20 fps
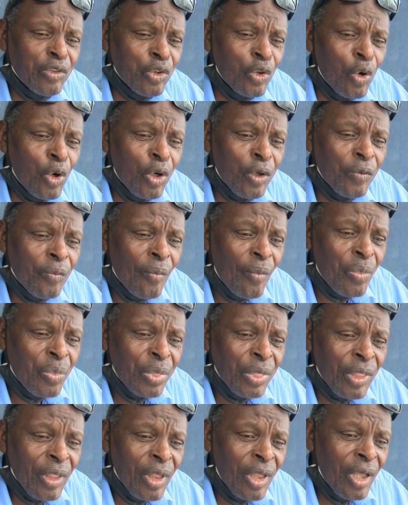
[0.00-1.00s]
so
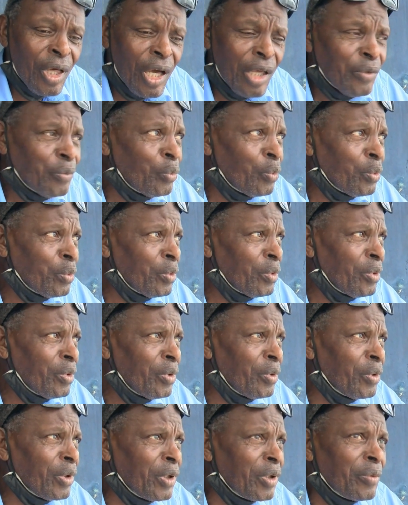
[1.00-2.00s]
I
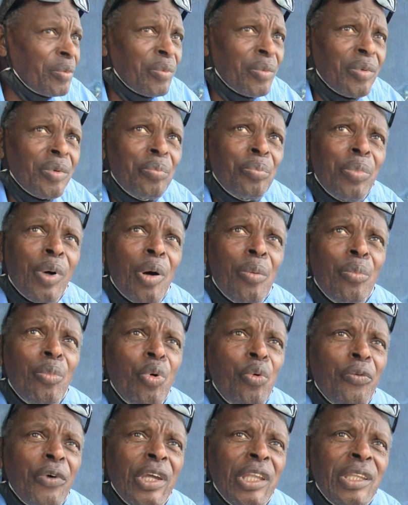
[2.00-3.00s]
pump
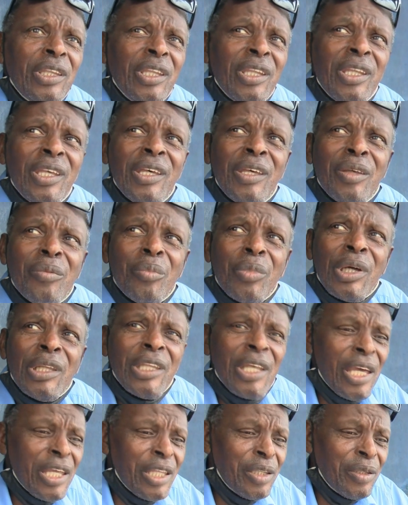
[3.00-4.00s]
moving, but
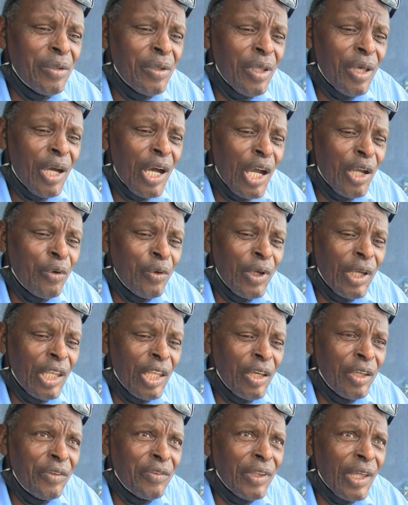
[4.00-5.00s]
then I
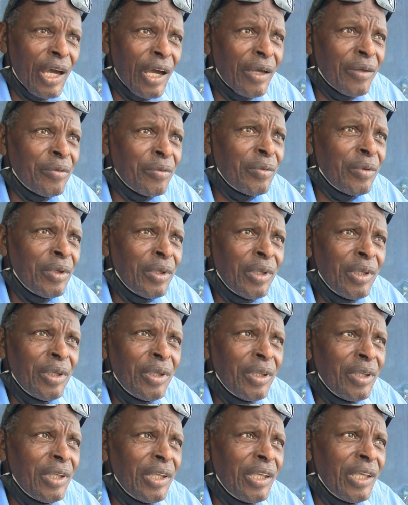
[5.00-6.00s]
realized that
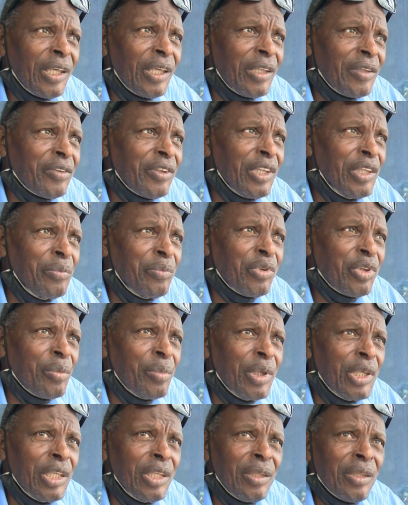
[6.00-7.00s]
it seems to
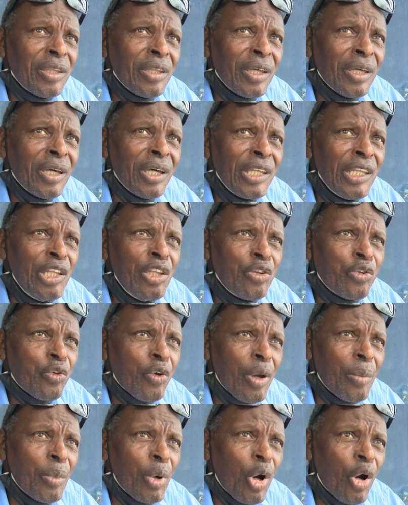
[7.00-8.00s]
be a little
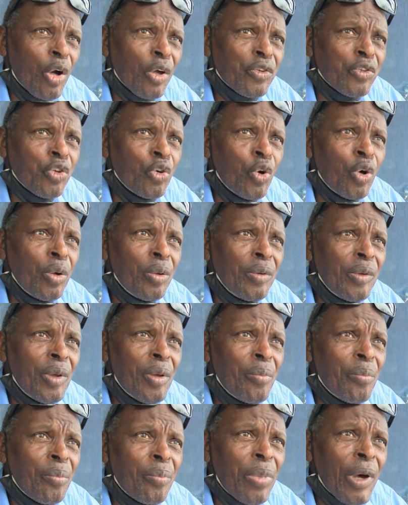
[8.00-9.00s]
tremor or so
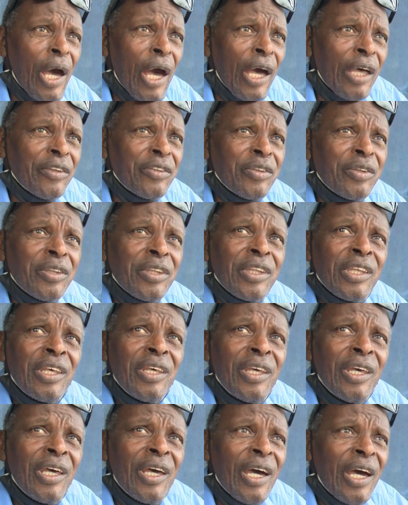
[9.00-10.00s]
past.
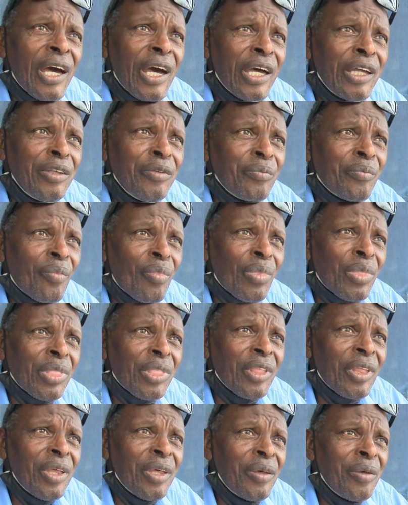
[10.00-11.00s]
And
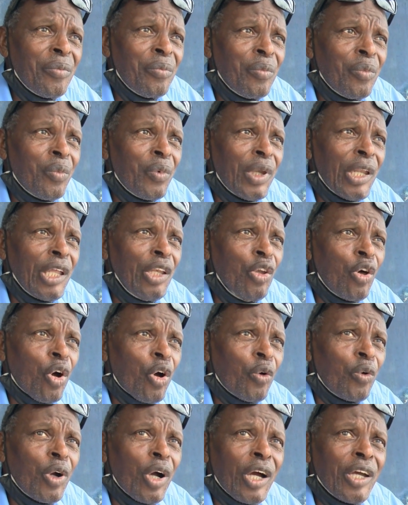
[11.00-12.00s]
when I look
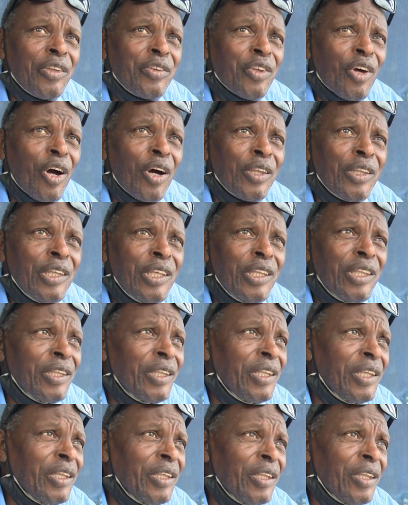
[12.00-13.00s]
around, I saw the
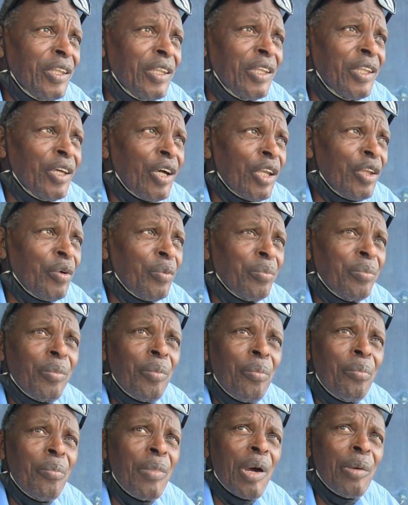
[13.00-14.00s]
other
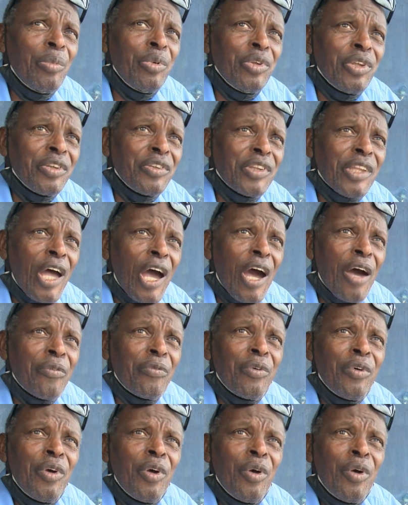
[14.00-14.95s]
members of staff